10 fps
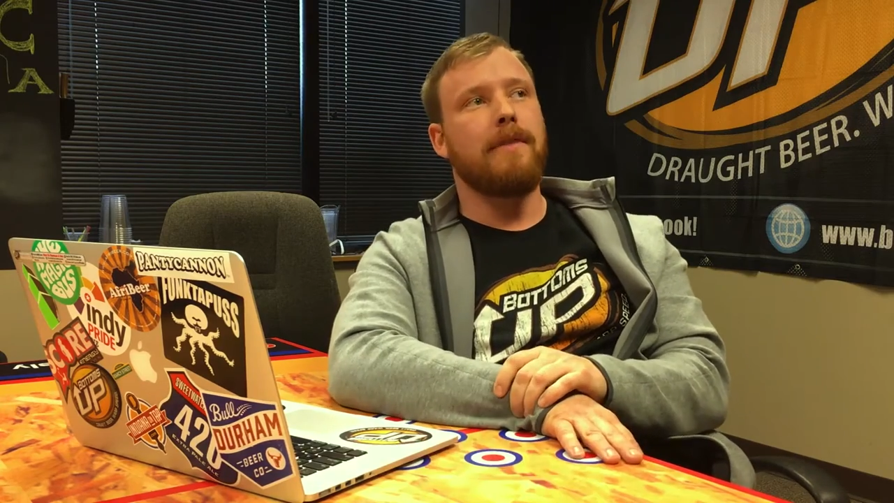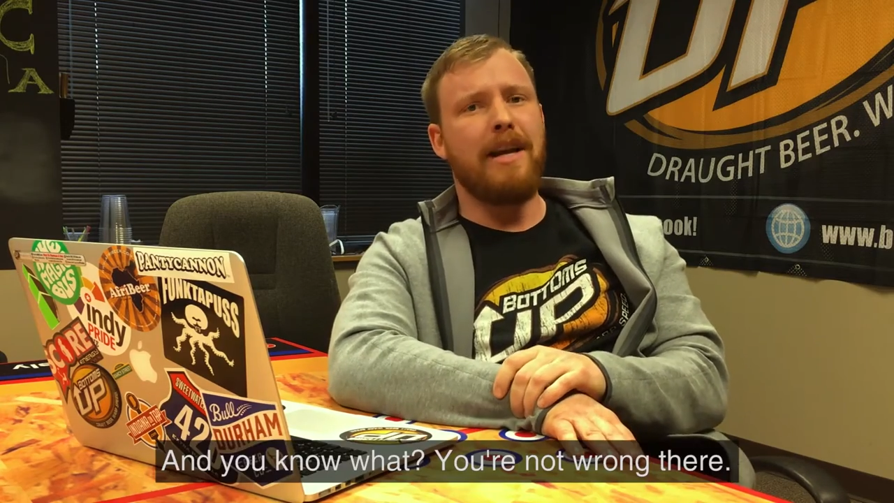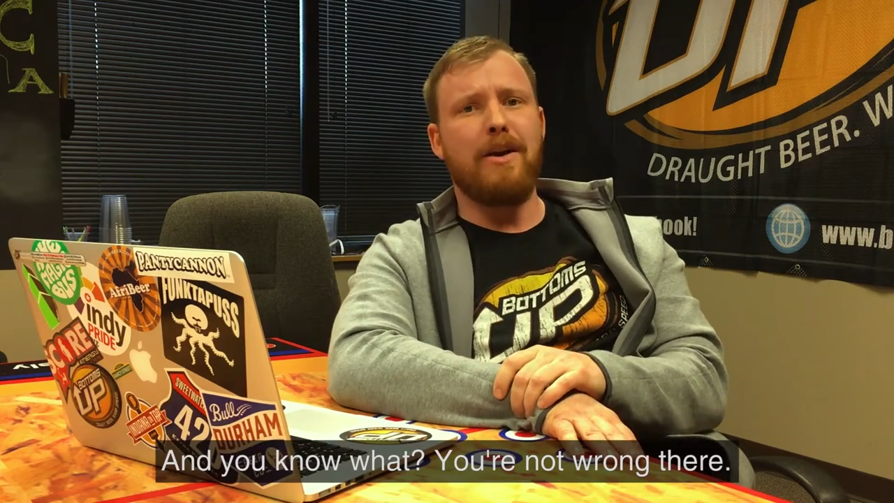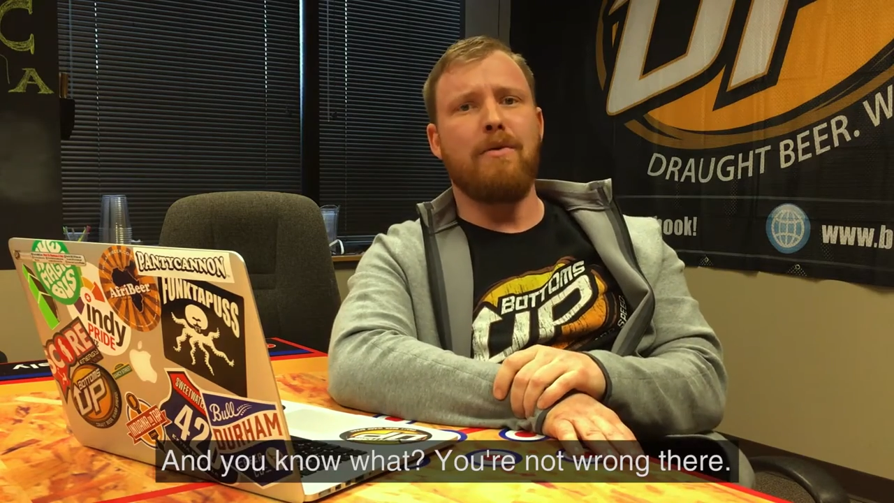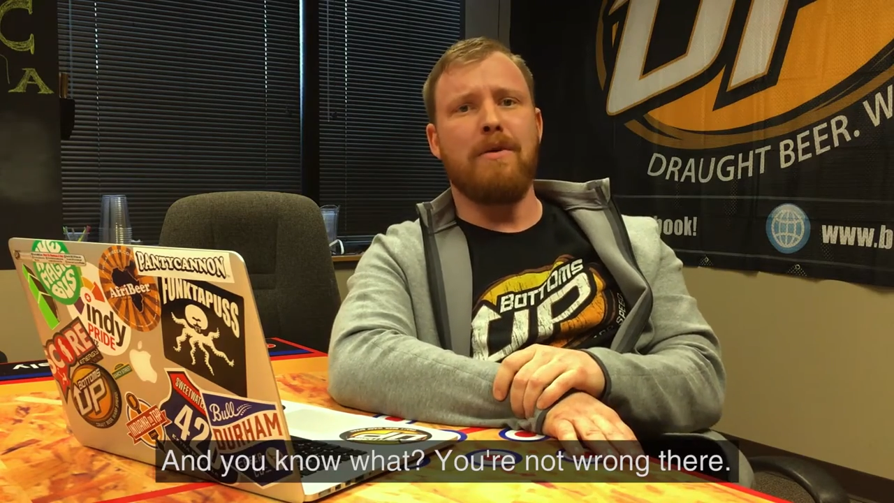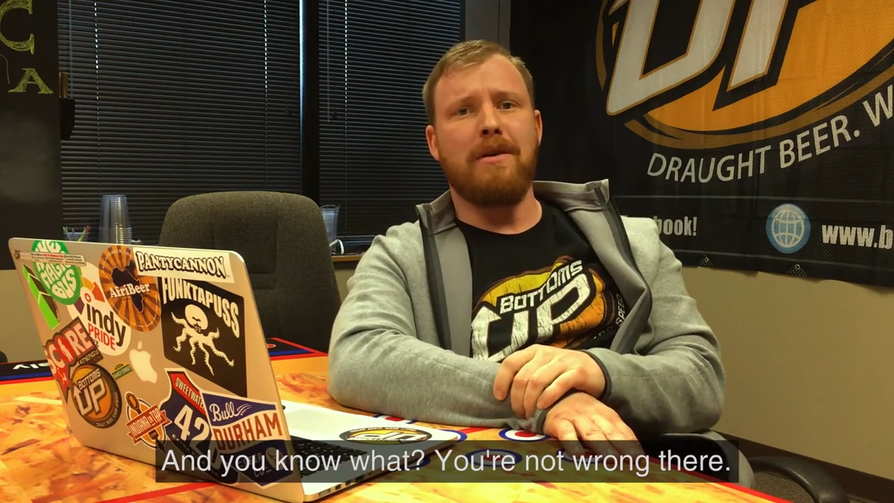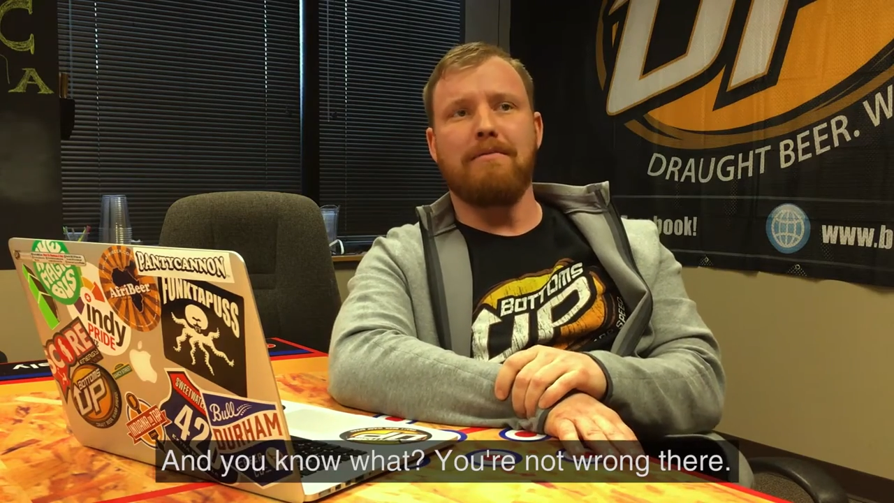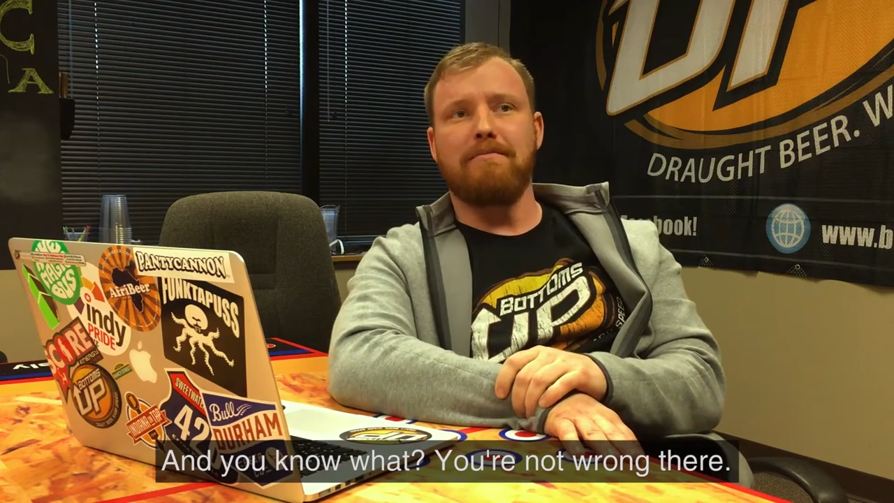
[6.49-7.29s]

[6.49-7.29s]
And you know what?